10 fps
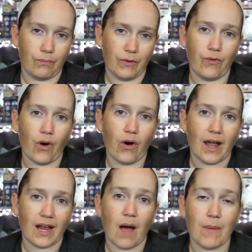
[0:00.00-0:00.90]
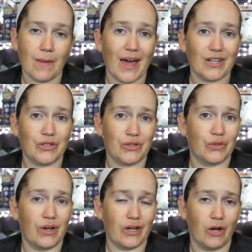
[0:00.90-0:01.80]
Before I got my bachelor's
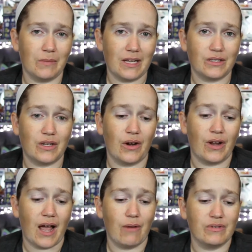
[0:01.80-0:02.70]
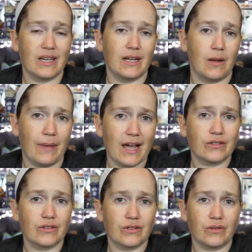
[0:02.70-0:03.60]
degree in Homeland Security, I was getting a
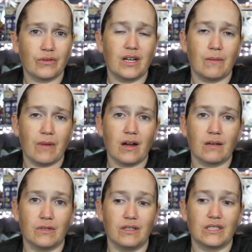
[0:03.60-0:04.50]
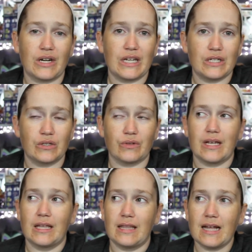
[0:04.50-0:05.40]
bachelor's degree in American military
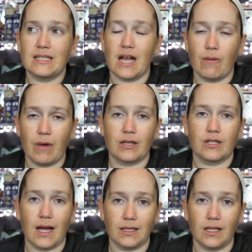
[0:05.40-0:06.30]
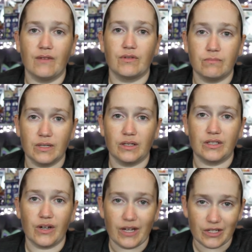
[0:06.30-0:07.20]
history. That's how much I loved
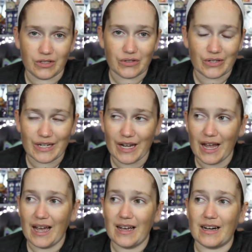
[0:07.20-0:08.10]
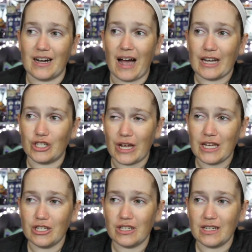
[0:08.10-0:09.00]
military history. I
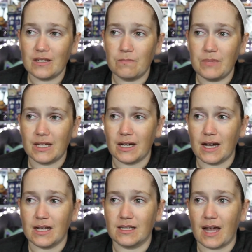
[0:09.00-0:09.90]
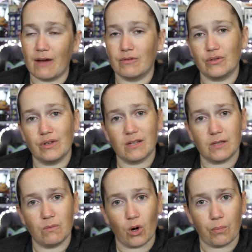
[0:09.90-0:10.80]
changed it because I was doing
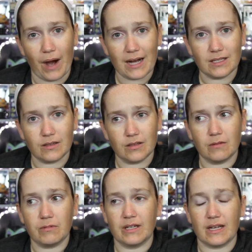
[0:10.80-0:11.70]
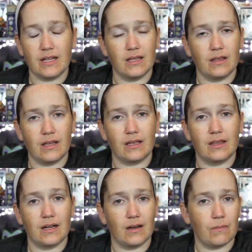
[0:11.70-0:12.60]
something more practical, because I didn't
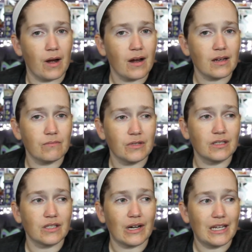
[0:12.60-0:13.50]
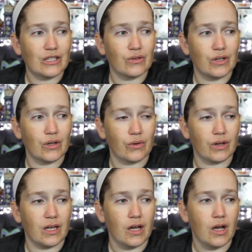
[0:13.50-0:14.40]
think that an American military history
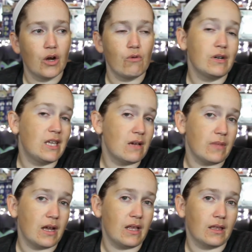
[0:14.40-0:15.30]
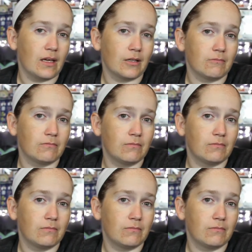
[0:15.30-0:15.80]
degree would get me anything.